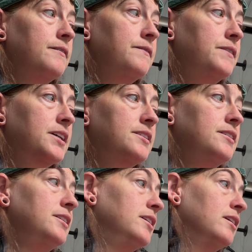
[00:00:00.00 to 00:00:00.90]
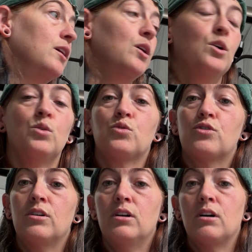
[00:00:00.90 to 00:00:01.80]
Fixodent
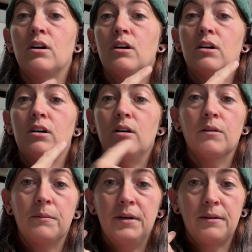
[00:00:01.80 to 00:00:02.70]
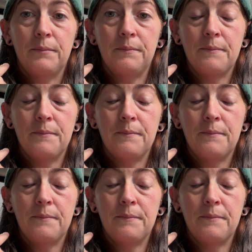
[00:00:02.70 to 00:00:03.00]
Ultra on the bottom